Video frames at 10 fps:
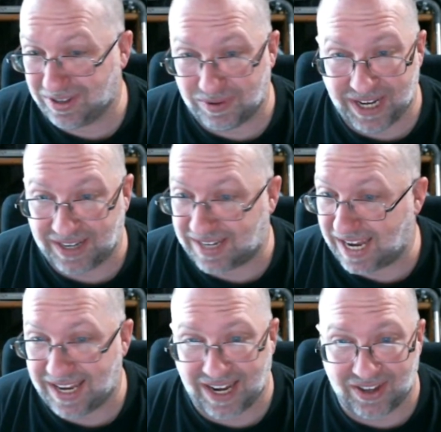week,
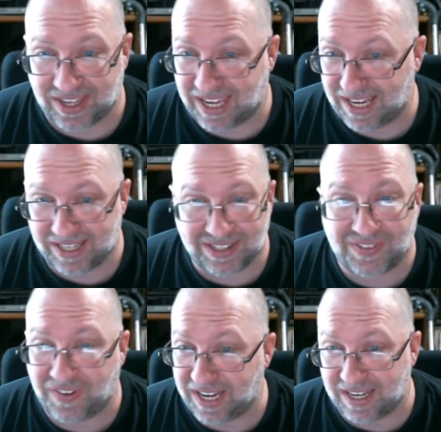taking care of the kids,
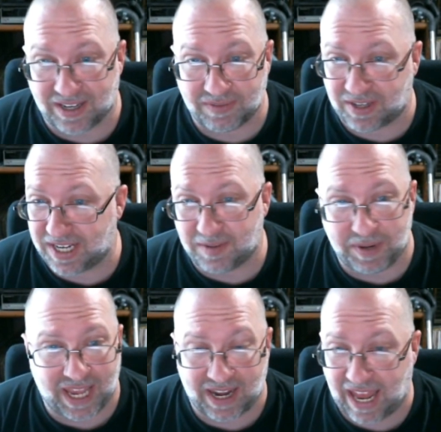feeding them. They're eating me
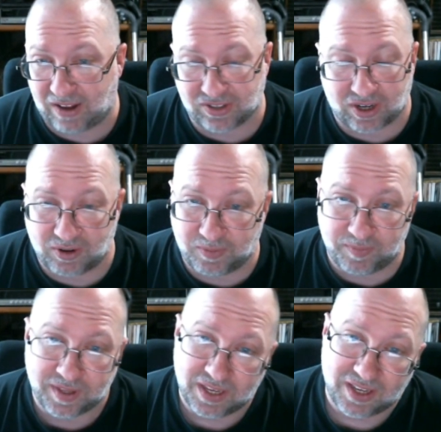out of house at home.
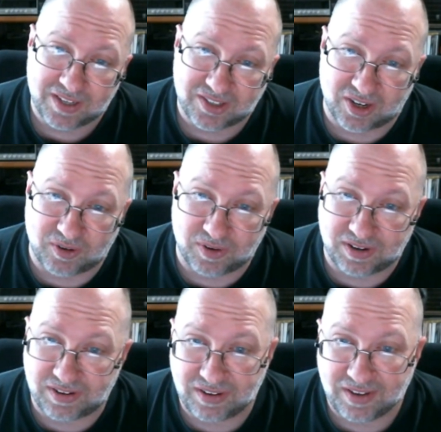So
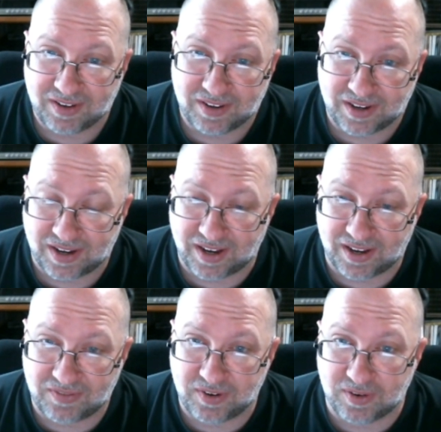
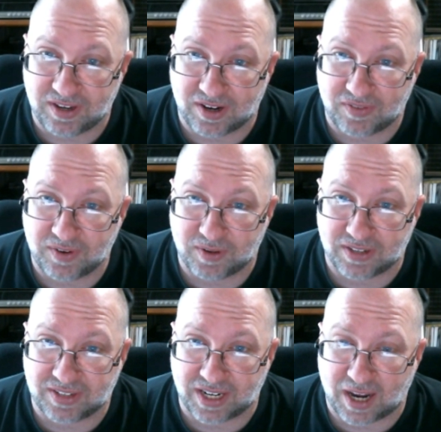if you want to
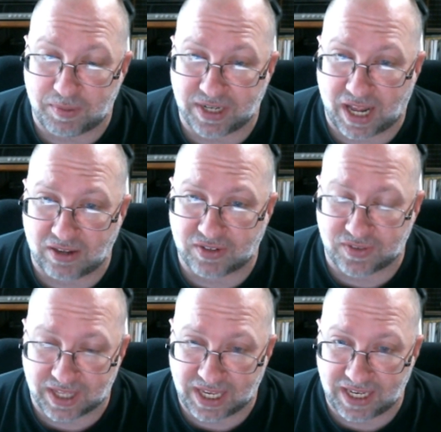send a couple $2 for
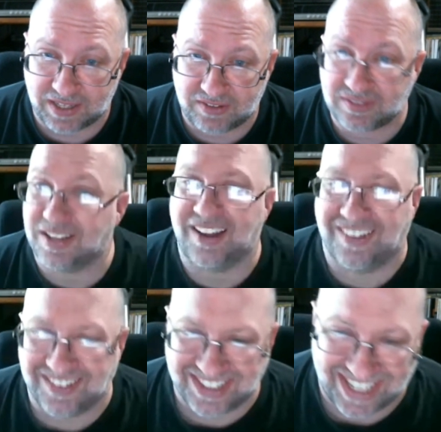the kids, no,
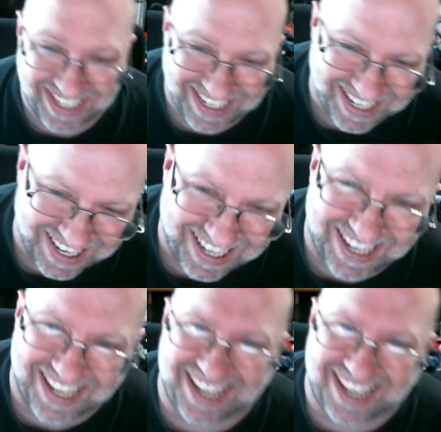I'm just kidding. But